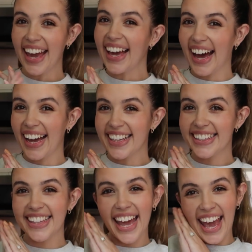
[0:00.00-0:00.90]

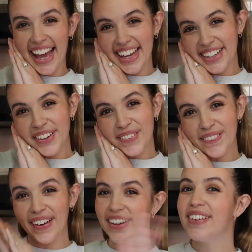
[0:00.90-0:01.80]
guys, and
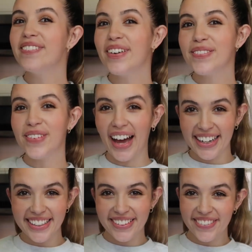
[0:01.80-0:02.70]
welcome
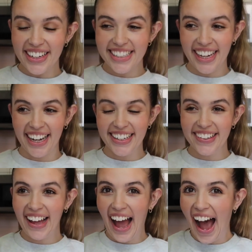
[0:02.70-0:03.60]
back to my
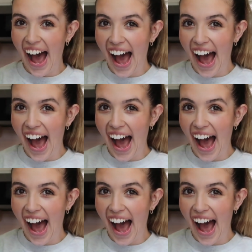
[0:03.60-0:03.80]
channel.